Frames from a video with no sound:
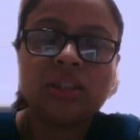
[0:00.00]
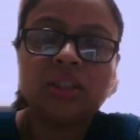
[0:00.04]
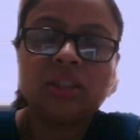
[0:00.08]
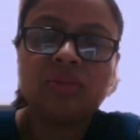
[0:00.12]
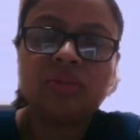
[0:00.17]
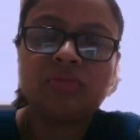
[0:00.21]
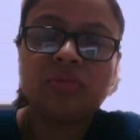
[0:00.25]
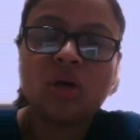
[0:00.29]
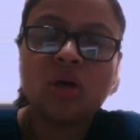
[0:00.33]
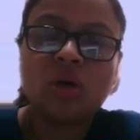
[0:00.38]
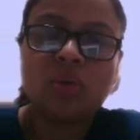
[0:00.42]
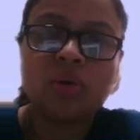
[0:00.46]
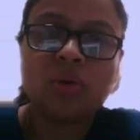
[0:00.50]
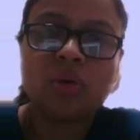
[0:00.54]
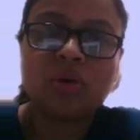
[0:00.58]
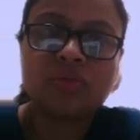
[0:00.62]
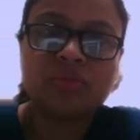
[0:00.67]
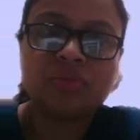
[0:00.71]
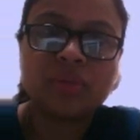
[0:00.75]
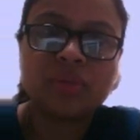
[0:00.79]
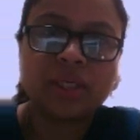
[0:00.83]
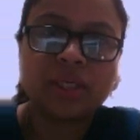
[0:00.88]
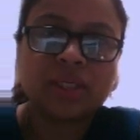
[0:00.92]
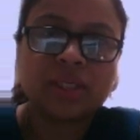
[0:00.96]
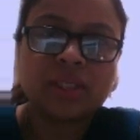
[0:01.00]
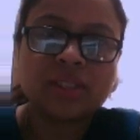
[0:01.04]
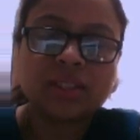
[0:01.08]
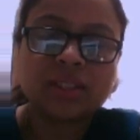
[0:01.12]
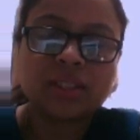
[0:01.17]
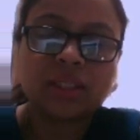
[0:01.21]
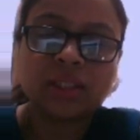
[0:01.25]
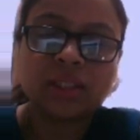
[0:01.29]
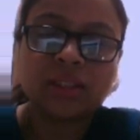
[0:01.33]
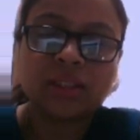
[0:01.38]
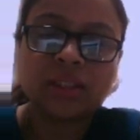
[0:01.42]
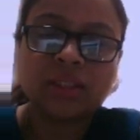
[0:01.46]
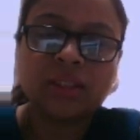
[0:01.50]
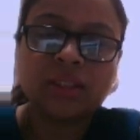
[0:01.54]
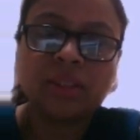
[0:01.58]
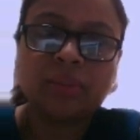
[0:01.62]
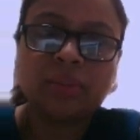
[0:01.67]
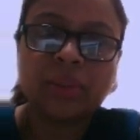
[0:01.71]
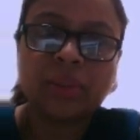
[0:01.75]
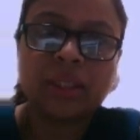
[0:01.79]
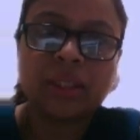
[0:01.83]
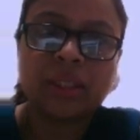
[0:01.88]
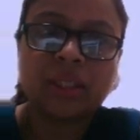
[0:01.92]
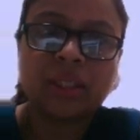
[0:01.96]
Other form of that is other than
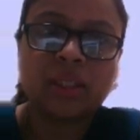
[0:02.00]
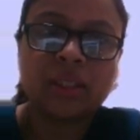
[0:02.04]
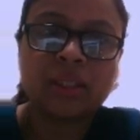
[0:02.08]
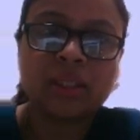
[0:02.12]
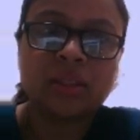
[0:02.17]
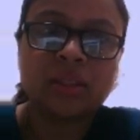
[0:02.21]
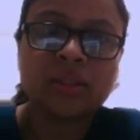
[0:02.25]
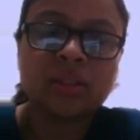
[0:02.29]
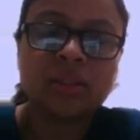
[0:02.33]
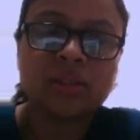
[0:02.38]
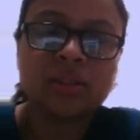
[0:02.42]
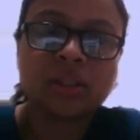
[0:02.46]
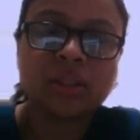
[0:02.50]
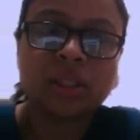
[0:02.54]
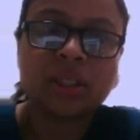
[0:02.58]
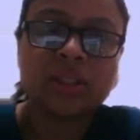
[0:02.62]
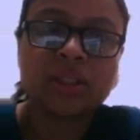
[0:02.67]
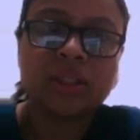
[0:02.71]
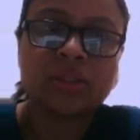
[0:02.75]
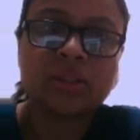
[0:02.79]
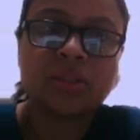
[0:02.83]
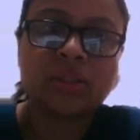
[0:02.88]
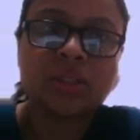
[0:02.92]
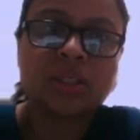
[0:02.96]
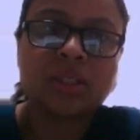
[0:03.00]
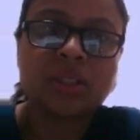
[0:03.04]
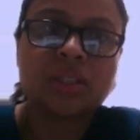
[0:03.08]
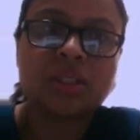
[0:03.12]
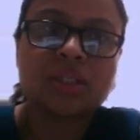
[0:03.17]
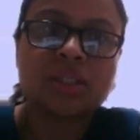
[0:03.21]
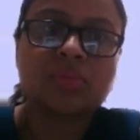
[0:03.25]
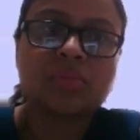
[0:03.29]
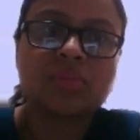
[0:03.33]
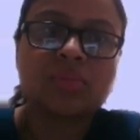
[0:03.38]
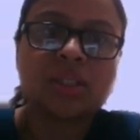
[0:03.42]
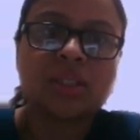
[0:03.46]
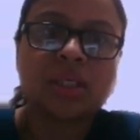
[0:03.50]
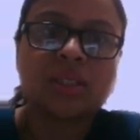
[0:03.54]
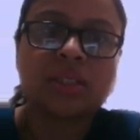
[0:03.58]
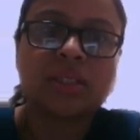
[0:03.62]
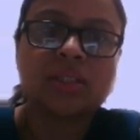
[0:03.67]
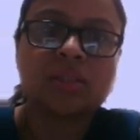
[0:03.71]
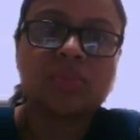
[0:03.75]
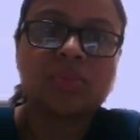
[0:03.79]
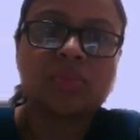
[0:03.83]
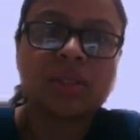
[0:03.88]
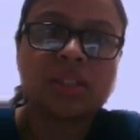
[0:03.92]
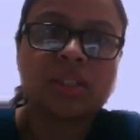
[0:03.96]
bacteria, the other organisms that
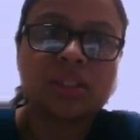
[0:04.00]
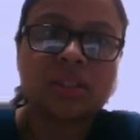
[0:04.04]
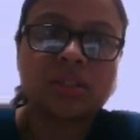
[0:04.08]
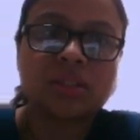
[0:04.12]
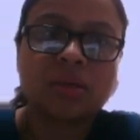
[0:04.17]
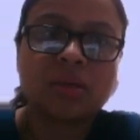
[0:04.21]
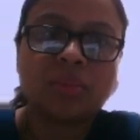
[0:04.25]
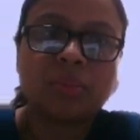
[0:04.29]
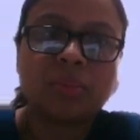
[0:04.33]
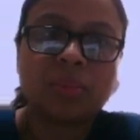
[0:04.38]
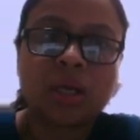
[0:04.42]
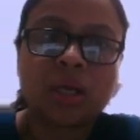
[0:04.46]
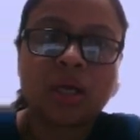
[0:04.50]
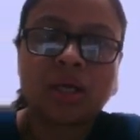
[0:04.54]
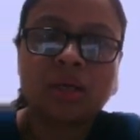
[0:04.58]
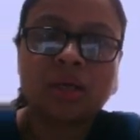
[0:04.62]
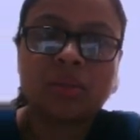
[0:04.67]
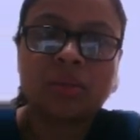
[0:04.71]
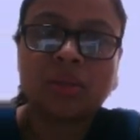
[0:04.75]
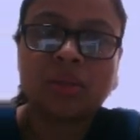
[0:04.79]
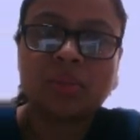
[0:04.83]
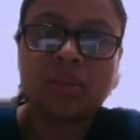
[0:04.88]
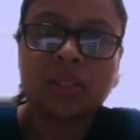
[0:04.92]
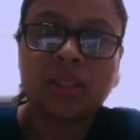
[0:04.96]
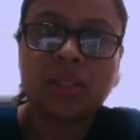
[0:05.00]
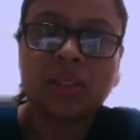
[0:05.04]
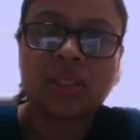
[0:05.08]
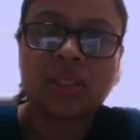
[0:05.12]
is present in the plaque may be